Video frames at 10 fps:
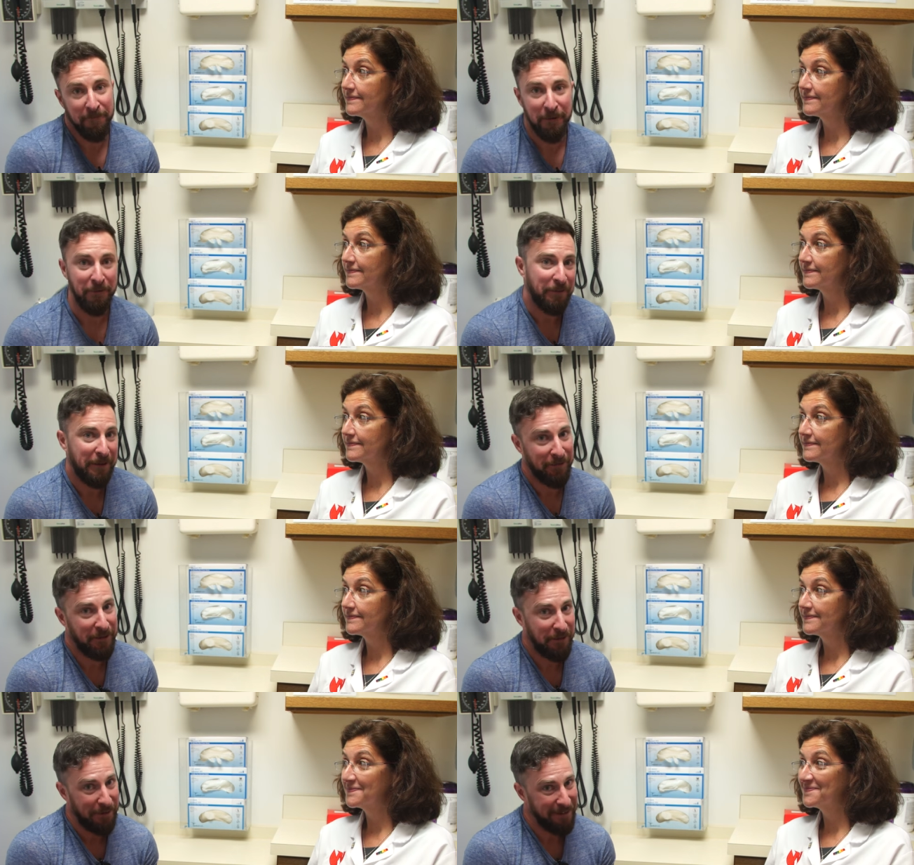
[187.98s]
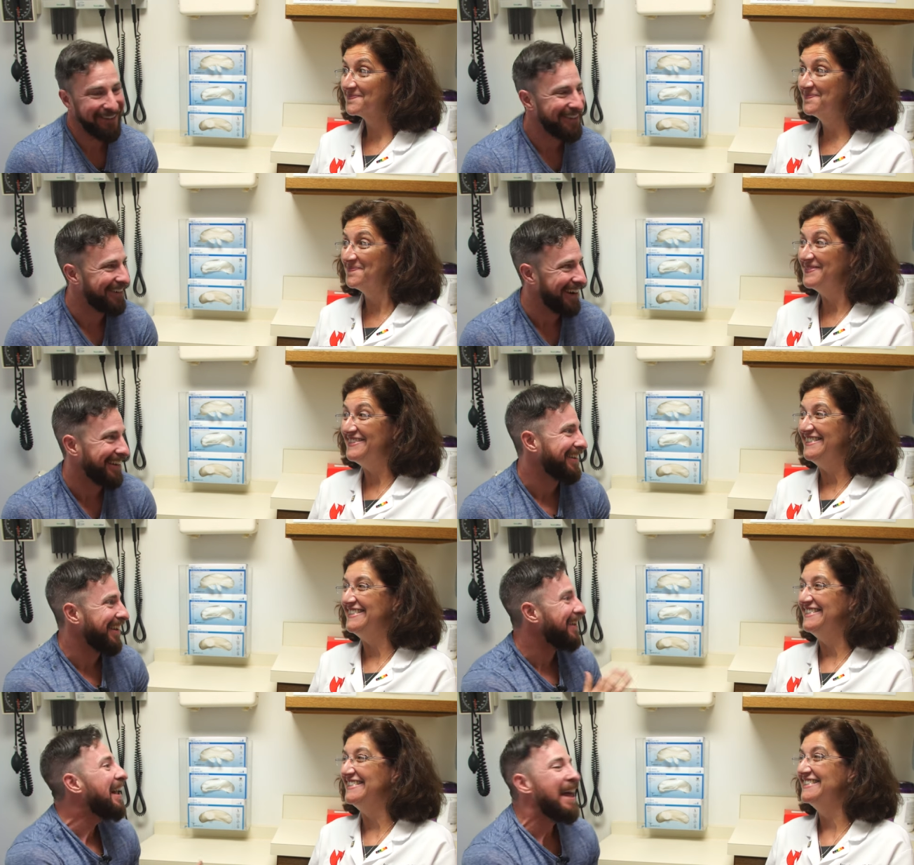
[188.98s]
Speaker 1: doing whatever you're doing, right?
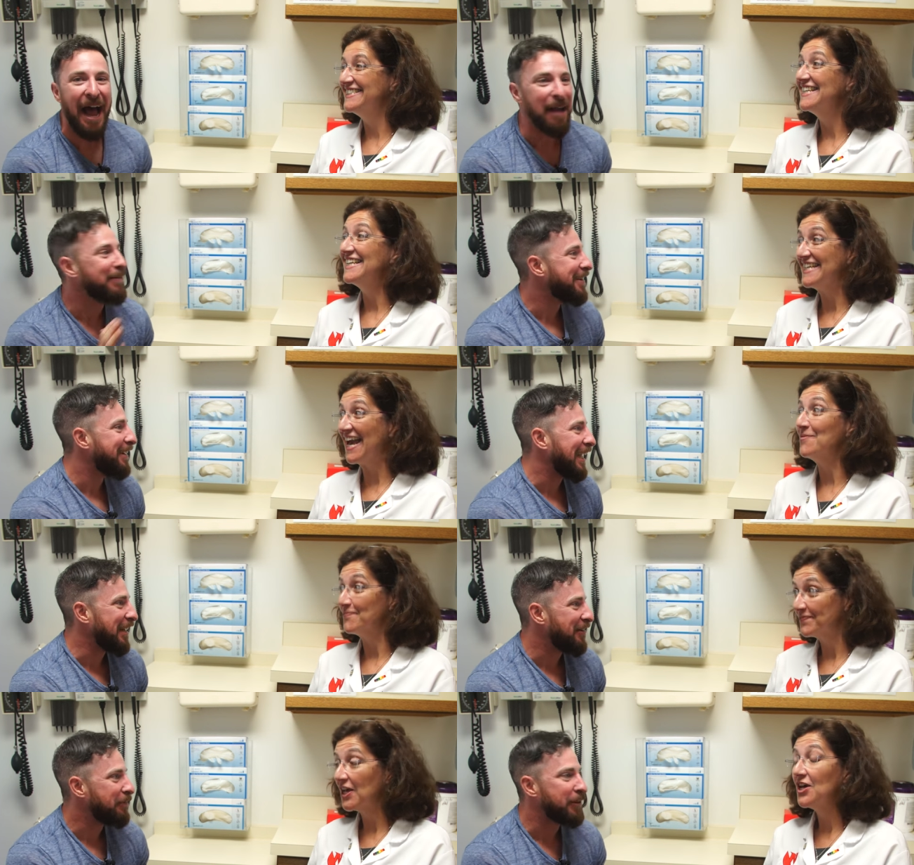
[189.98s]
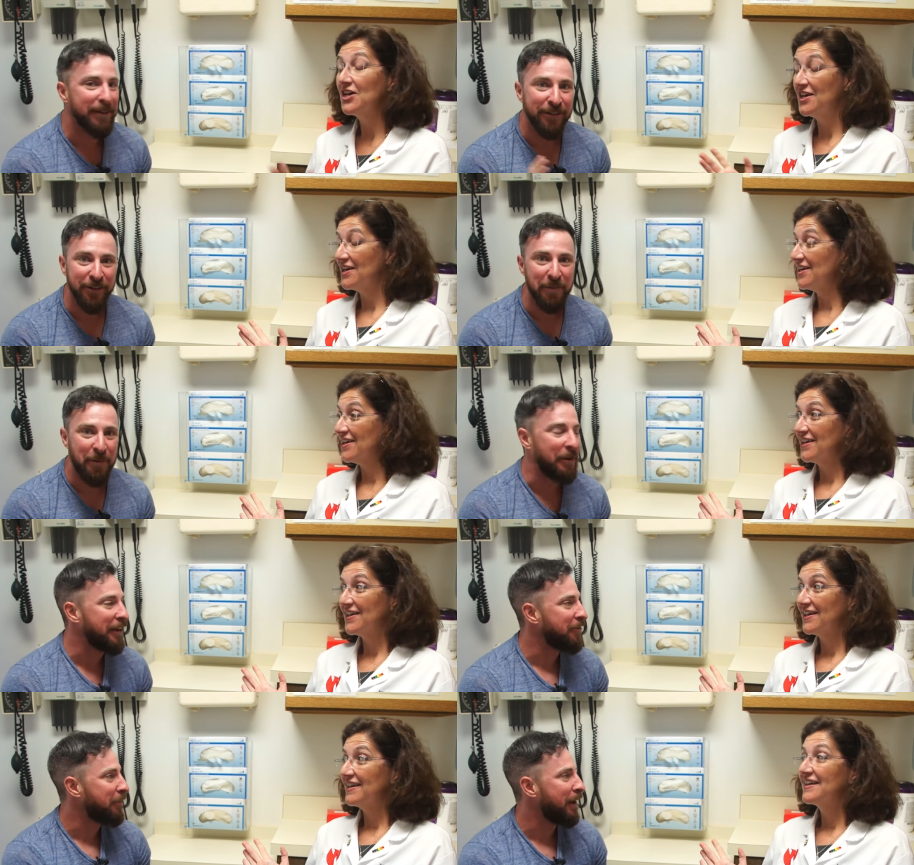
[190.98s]
So I'm sorry I interrupt you, but it's so
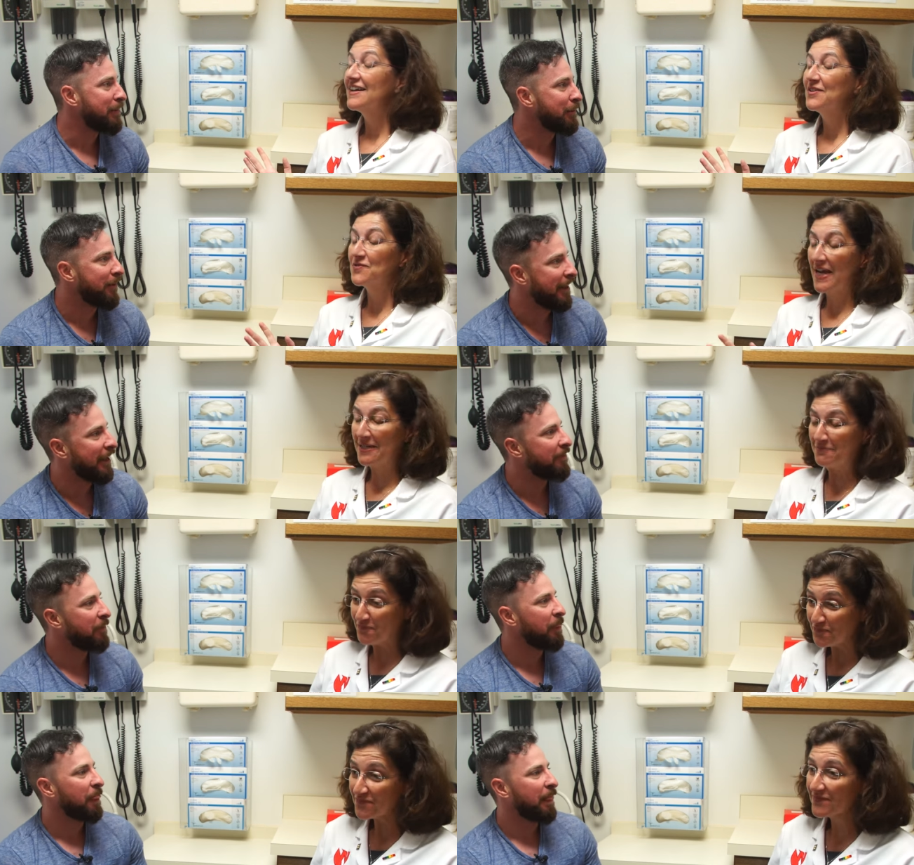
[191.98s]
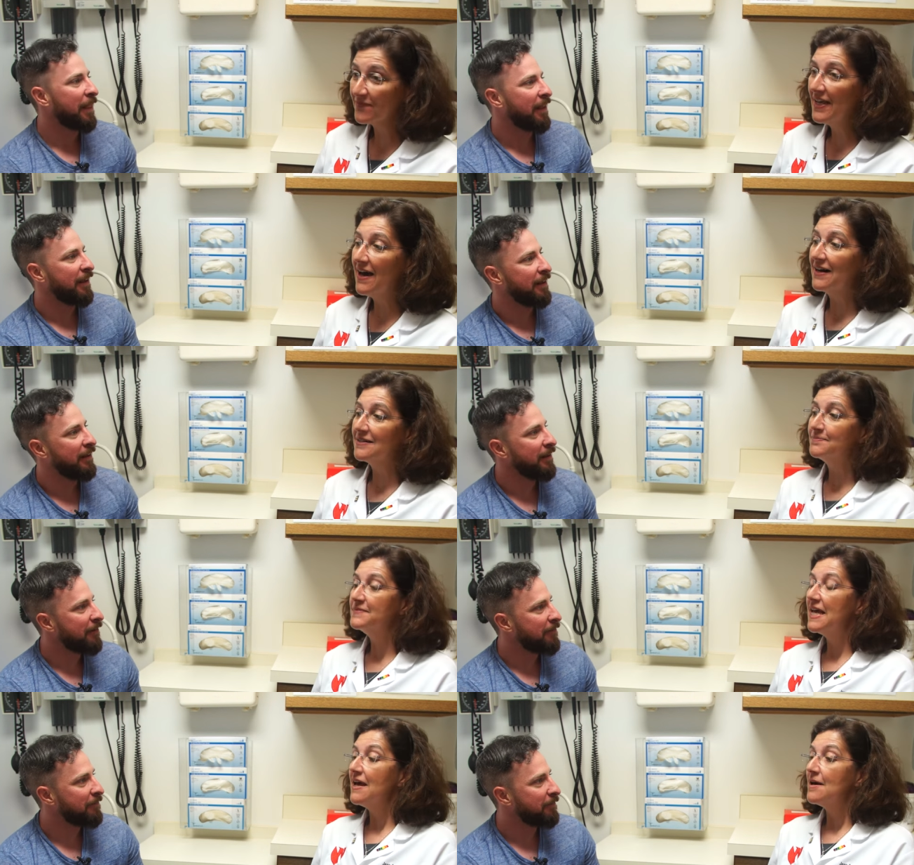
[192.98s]
important to remind people right.
Speaker 2: that.
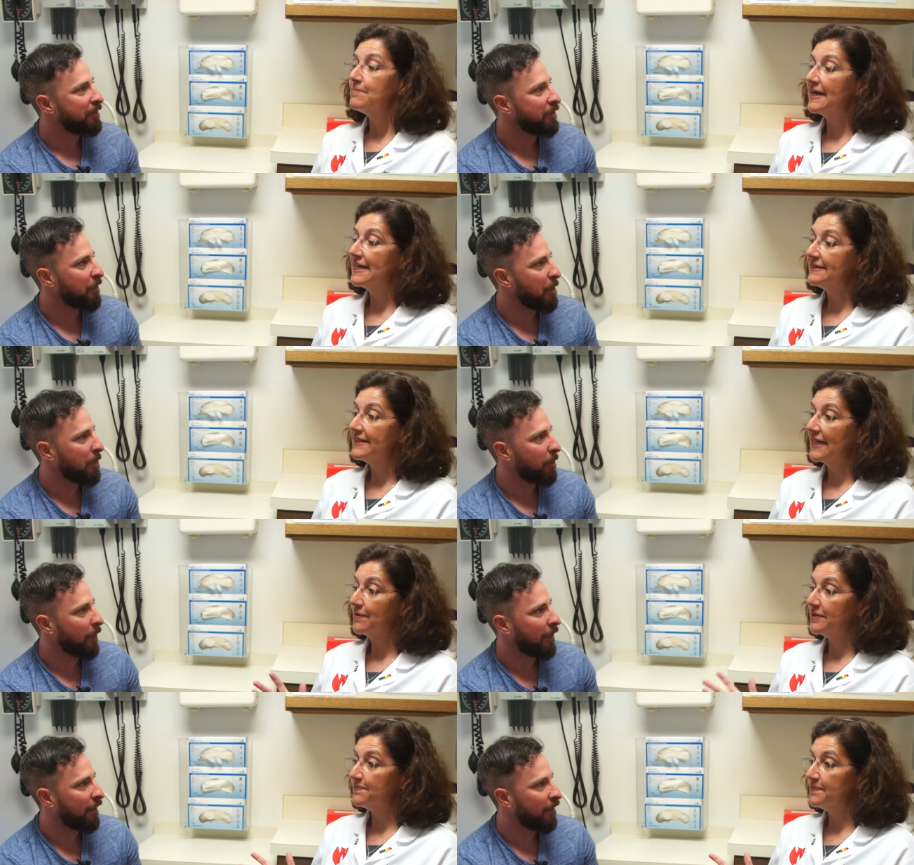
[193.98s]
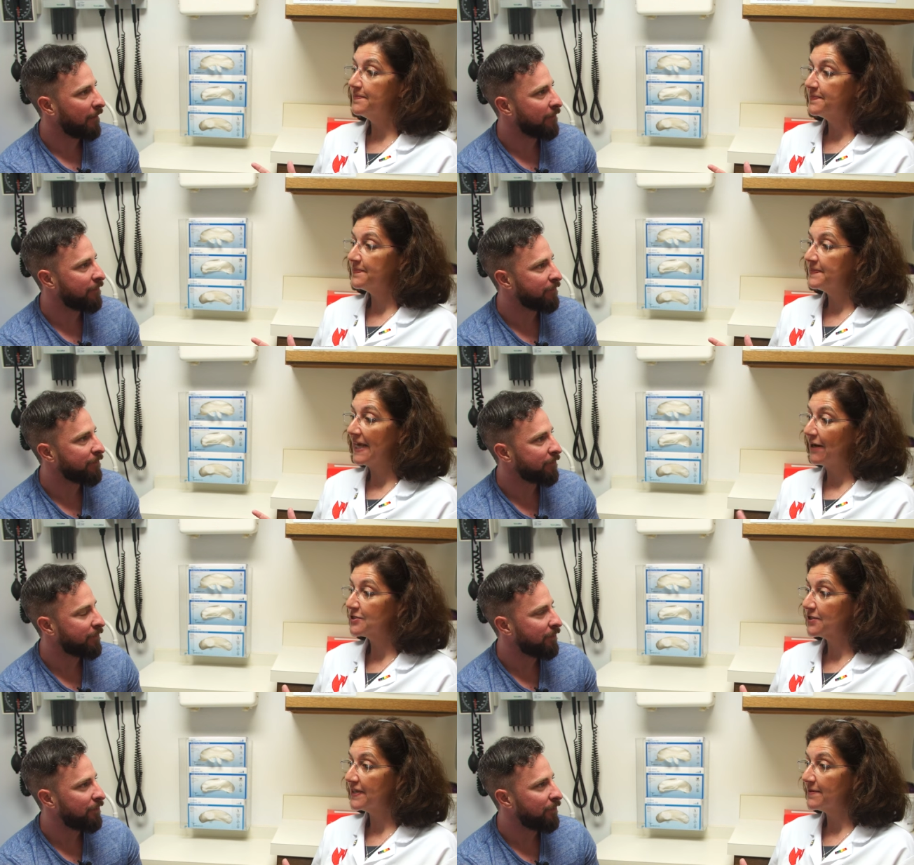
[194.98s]
Um, but that I would
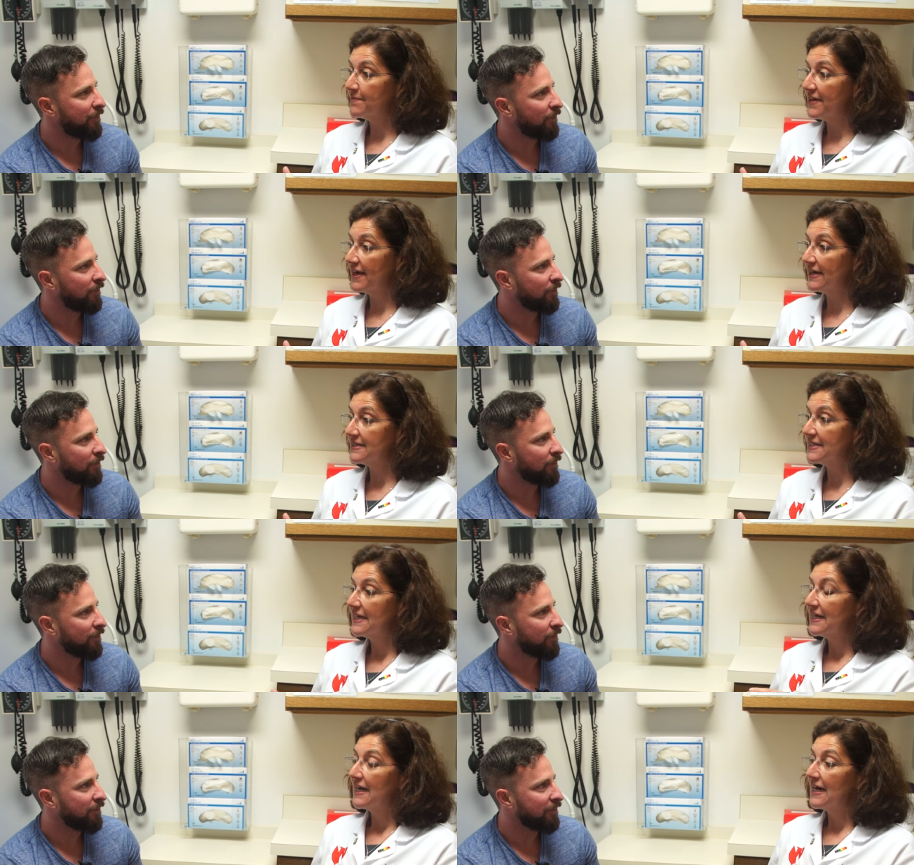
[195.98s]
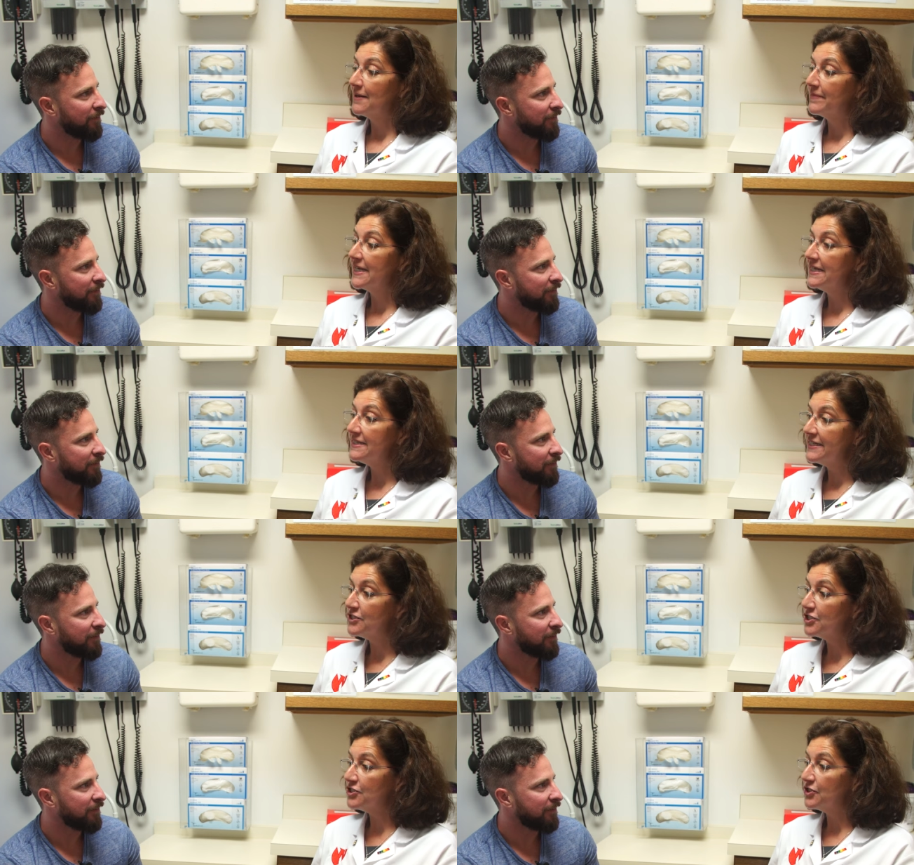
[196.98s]
counsel them that um, in
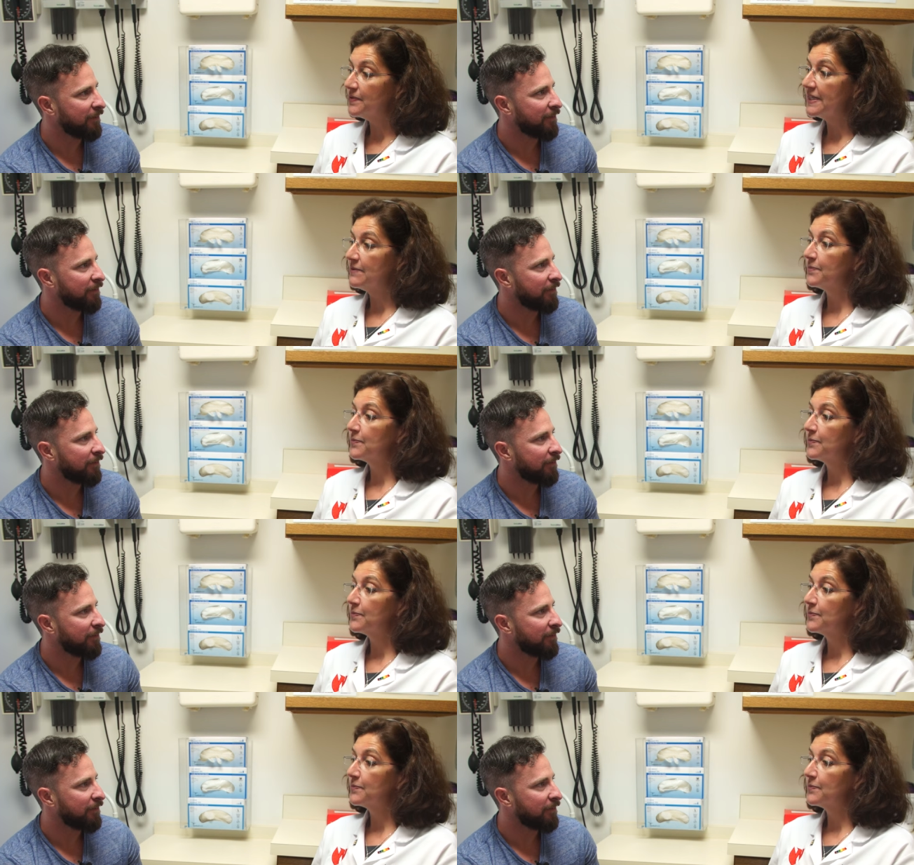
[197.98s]
addition to it